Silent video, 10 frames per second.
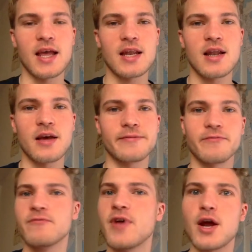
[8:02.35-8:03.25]
in
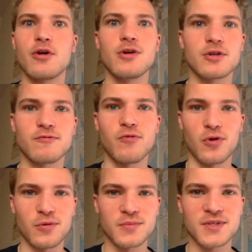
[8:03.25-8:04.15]
various
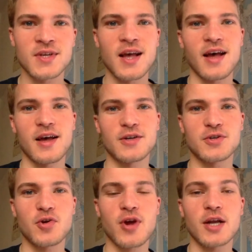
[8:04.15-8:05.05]
forms to
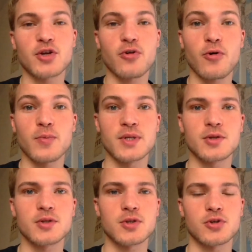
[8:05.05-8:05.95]
create
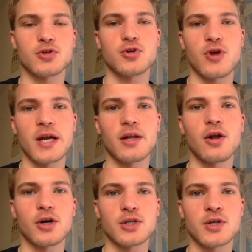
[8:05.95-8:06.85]
chromatin, so to create a
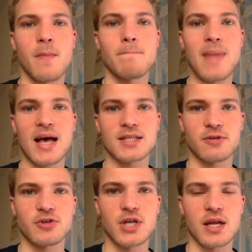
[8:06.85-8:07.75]
large mass
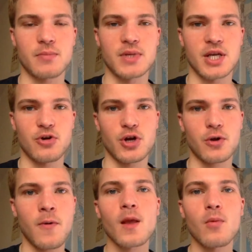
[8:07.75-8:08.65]
of genetic
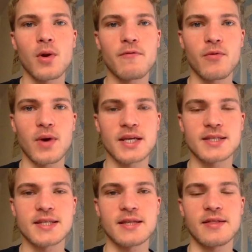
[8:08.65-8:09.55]
material. And one of the
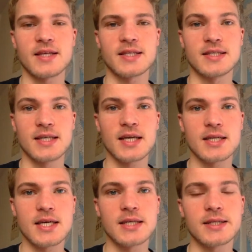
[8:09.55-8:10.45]
ways this is
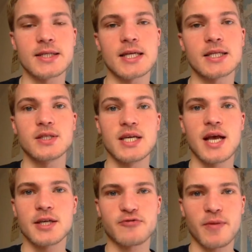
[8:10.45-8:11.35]
done is that
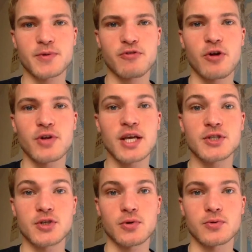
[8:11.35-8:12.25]
DNA is wrapped around
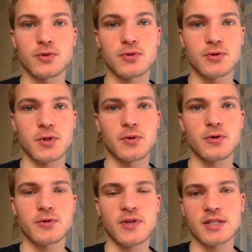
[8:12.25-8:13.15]
histones,
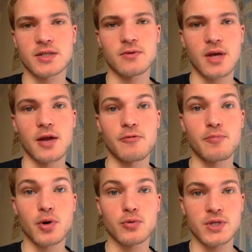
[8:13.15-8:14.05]
so that's a kind of
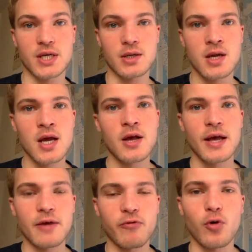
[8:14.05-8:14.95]
protein
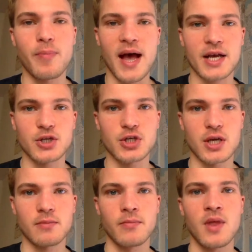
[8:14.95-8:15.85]
for
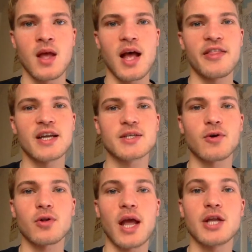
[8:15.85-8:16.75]
packaging. And that is
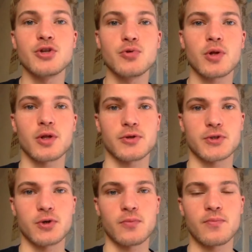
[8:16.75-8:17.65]
called a
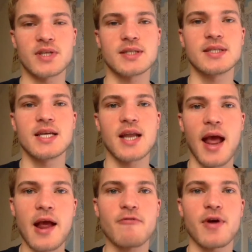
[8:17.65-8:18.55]
nucleosome. That's
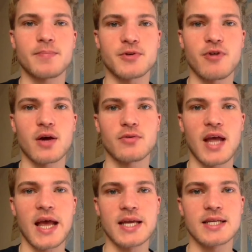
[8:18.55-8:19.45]
DNA wrapped around
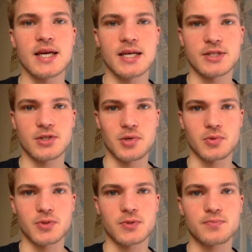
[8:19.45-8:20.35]
8
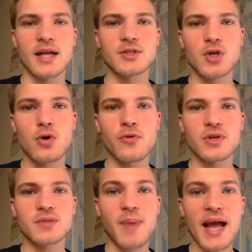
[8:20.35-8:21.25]
histones. And so
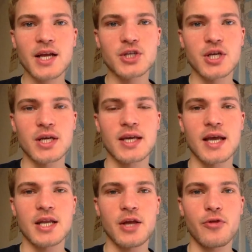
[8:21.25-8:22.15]
this packaging
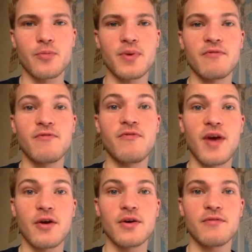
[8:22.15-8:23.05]
can either be
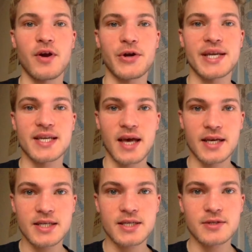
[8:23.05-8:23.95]
very, very
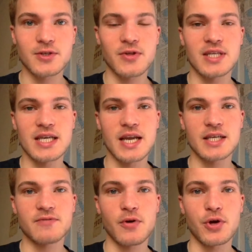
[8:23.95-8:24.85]
tight, so the DNA
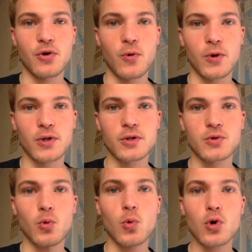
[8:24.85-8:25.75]
is very coiled,
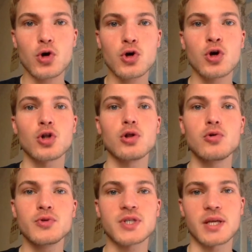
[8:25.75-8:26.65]
or
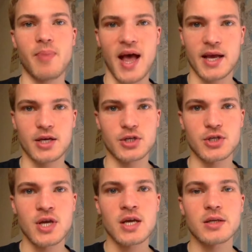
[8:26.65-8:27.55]
loosely
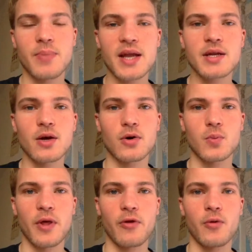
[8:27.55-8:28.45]
packaged, depending on
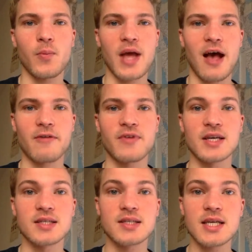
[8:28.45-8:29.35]
whether we have
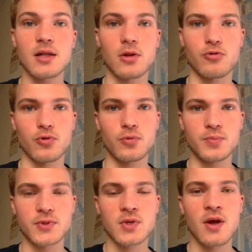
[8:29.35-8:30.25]
acetyl
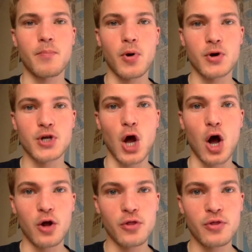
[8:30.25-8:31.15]
groups put
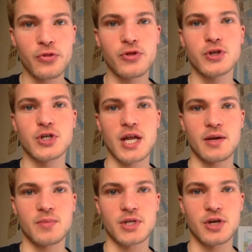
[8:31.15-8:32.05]
on the
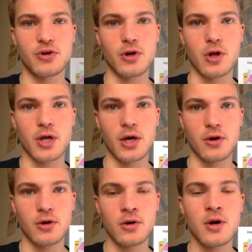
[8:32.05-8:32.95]
genetic material
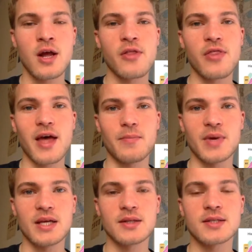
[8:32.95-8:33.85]
here. That
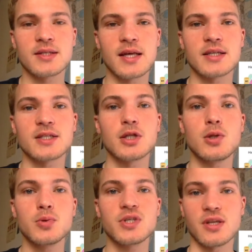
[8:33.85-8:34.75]
means that it's
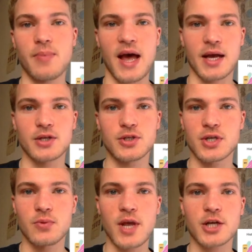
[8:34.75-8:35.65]
loosely
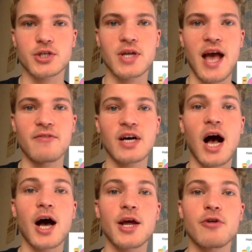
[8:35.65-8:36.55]
packaged and we actually have a
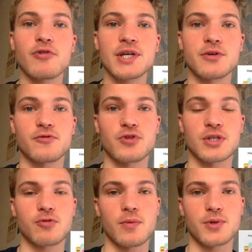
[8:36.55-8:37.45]
higher rate of
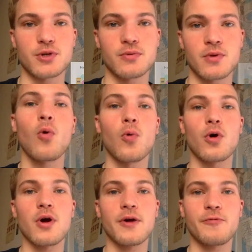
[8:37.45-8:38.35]
transcription.
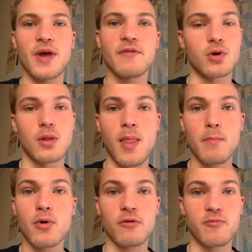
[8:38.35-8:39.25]
Or if we have a
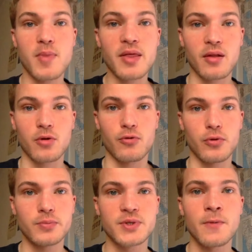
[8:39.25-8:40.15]
number of methyl
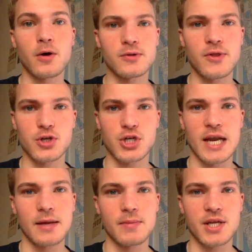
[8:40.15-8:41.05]
groups on the
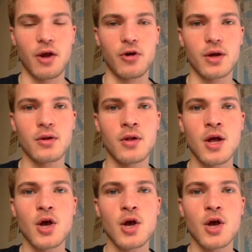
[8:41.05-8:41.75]
genetic material,